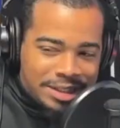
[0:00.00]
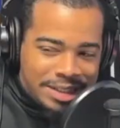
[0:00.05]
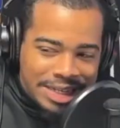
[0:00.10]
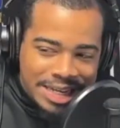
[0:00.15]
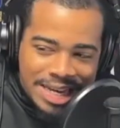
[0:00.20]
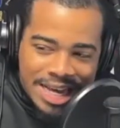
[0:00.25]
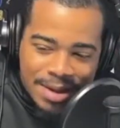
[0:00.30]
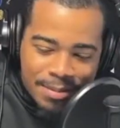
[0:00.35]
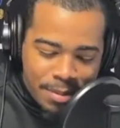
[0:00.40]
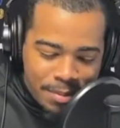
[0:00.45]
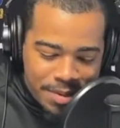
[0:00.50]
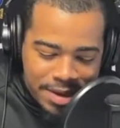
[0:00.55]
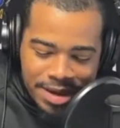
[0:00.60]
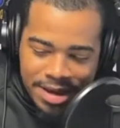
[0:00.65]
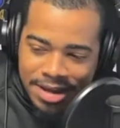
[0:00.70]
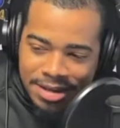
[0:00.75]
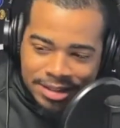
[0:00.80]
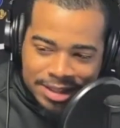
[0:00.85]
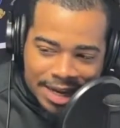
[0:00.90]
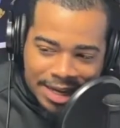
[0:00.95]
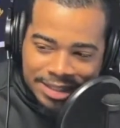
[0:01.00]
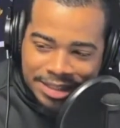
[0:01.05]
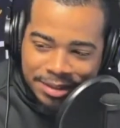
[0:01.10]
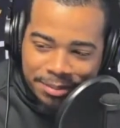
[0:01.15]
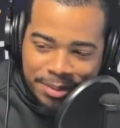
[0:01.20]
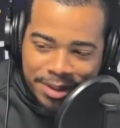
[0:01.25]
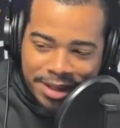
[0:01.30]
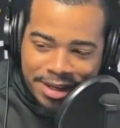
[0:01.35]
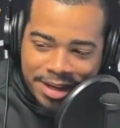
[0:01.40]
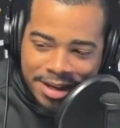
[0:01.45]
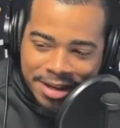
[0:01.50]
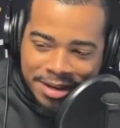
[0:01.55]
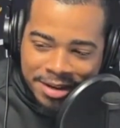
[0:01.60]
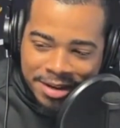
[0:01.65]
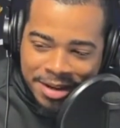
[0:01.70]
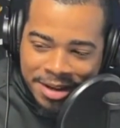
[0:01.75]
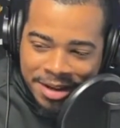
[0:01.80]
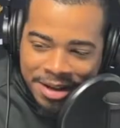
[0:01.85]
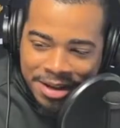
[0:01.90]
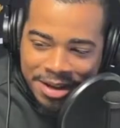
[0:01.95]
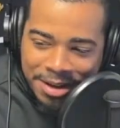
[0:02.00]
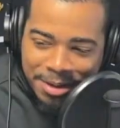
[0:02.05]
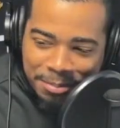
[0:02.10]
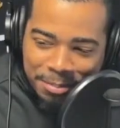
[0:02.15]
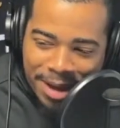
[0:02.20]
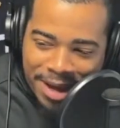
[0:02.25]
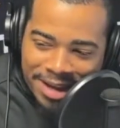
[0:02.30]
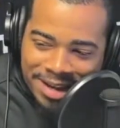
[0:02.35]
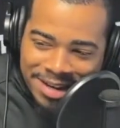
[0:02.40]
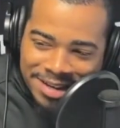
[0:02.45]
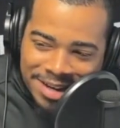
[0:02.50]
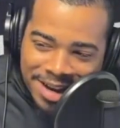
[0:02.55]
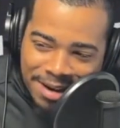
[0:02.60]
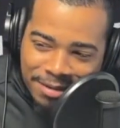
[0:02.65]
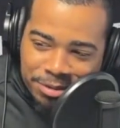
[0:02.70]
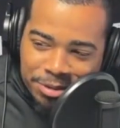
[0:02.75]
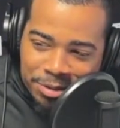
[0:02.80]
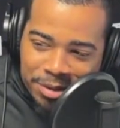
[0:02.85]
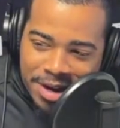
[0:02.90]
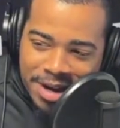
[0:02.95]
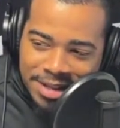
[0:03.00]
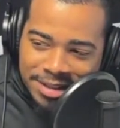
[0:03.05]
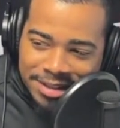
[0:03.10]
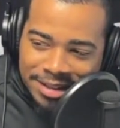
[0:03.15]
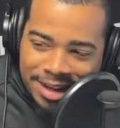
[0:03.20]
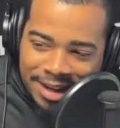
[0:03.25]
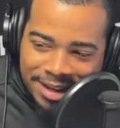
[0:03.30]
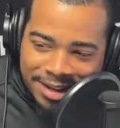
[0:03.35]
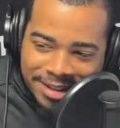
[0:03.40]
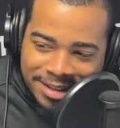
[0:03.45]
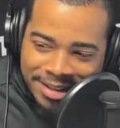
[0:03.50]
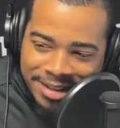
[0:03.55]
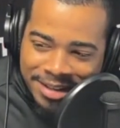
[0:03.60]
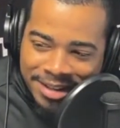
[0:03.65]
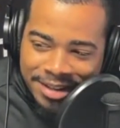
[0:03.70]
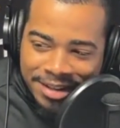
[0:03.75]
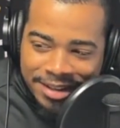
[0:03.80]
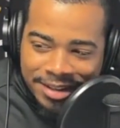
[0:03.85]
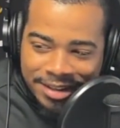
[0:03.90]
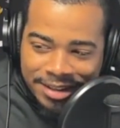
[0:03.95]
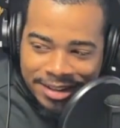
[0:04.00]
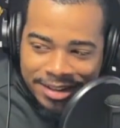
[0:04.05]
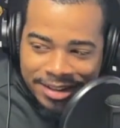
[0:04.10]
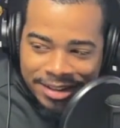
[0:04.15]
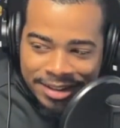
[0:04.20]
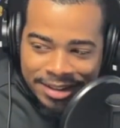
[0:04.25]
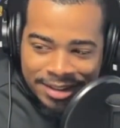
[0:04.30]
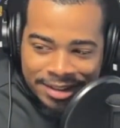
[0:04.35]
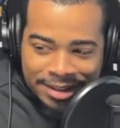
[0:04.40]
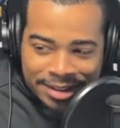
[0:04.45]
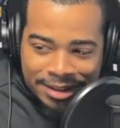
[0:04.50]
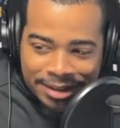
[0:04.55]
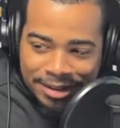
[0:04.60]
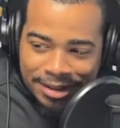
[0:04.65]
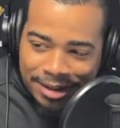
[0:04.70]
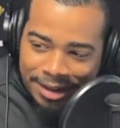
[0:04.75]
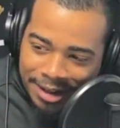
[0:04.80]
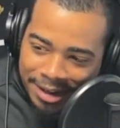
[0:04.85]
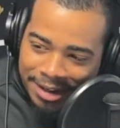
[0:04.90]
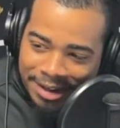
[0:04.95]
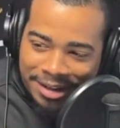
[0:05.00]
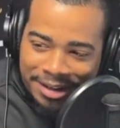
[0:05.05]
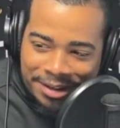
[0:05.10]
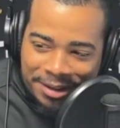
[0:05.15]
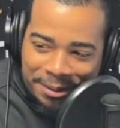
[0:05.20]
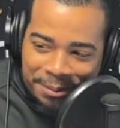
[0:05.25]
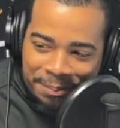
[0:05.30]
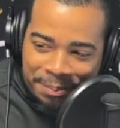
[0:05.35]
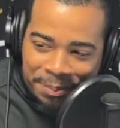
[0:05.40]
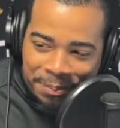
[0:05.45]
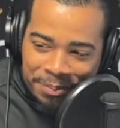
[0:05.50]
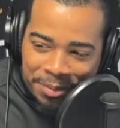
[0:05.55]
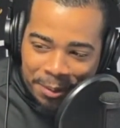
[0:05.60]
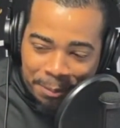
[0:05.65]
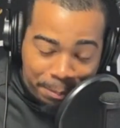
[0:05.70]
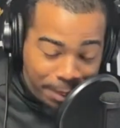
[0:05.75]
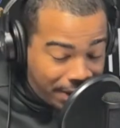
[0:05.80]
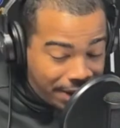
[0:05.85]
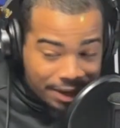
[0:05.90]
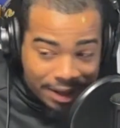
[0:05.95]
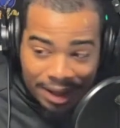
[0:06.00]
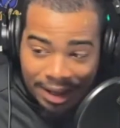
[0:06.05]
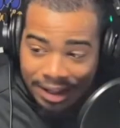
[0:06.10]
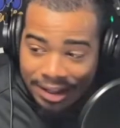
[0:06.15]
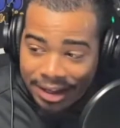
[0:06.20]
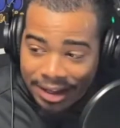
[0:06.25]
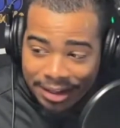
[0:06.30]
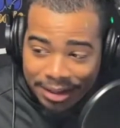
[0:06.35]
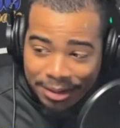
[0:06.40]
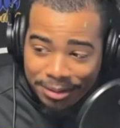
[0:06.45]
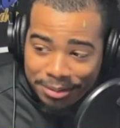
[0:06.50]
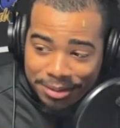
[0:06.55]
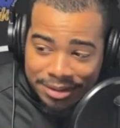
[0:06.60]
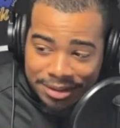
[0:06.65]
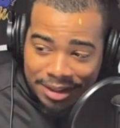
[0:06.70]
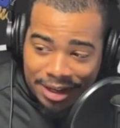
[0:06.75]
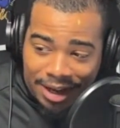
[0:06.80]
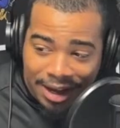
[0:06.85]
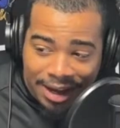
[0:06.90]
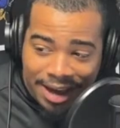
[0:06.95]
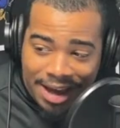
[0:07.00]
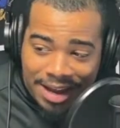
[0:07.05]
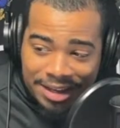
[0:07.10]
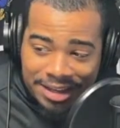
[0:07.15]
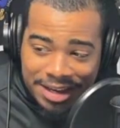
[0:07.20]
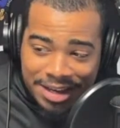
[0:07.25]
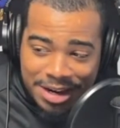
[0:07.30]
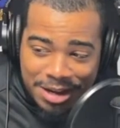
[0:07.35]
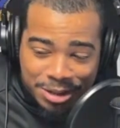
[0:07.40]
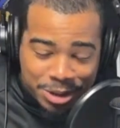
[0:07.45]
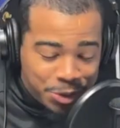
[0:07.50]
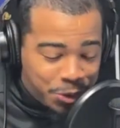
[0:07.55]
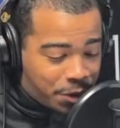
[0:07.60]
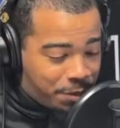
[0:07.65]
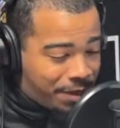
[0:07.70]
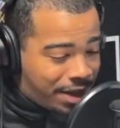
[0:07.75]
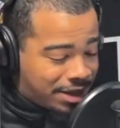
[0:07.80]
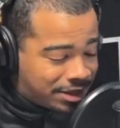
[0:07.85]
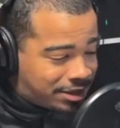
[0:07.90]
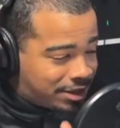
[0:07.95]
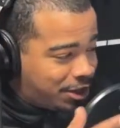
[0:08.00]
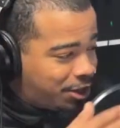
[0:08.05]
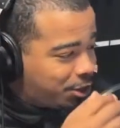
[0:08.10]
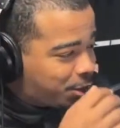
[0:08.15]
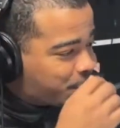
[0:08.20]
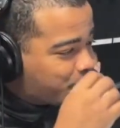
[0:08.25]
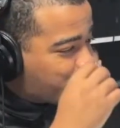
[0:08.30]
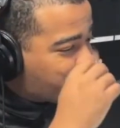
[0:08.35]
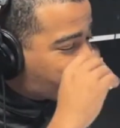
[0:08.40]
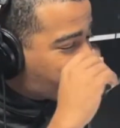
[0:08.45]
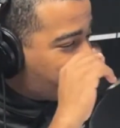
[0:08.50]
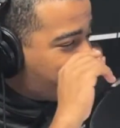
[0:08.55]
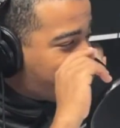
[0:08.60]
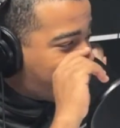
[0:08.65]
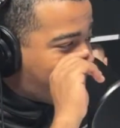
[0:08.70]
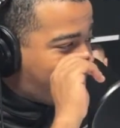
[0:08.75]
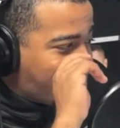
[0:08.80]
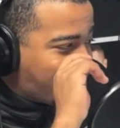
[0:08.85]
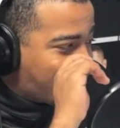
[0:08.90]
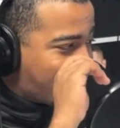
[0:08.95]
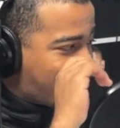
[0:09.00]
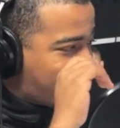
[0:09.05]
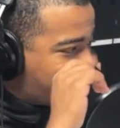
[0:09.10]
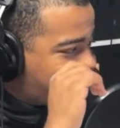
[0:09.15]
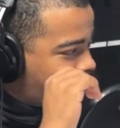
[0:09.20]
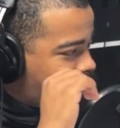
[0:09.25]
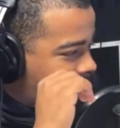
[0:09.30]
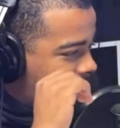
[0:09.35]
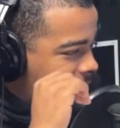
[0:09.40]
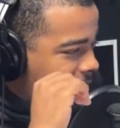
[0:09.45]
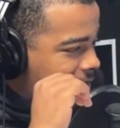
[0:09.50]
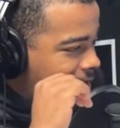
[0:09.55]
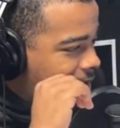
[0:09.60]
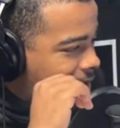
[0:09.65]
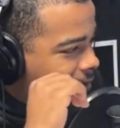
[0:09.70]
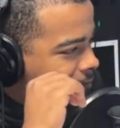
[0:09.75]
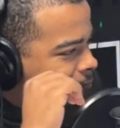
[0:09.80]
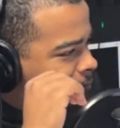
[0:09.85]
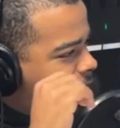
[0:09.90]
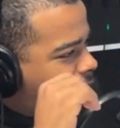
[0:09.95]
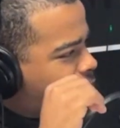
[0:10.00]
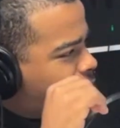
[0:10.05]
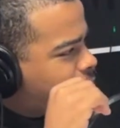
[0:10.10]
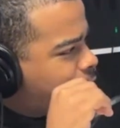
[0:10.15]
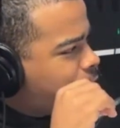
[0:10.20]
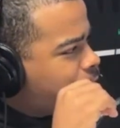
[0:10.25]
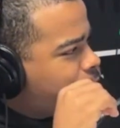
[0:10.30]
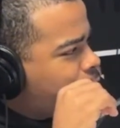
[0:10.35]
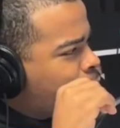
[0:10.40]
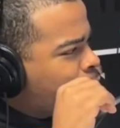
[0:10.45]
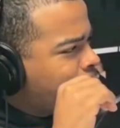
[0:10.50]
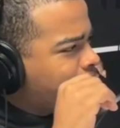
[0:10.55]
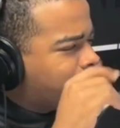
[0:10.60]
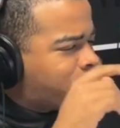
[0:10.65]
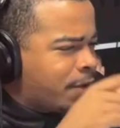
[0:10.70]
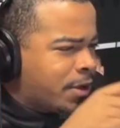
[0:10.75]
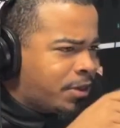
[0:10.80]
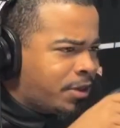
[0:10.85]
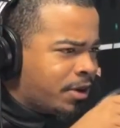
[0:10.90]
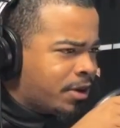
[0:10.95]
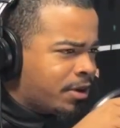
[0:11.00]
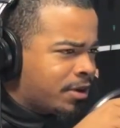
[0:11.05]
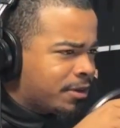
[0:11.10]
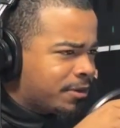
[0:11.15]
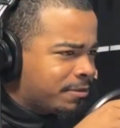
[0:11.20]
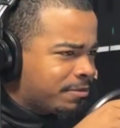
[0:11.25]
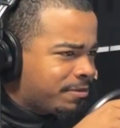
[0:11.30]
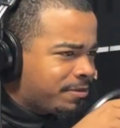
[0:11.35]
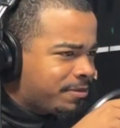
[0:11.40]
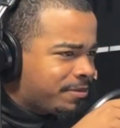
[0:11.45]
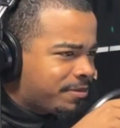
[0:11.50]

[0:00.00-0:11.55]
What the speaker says: wasn't DMing me and texting me and making death threats. Like, but I got to get into it, man. Sitting across from me, I got veteran. You in your fifth year?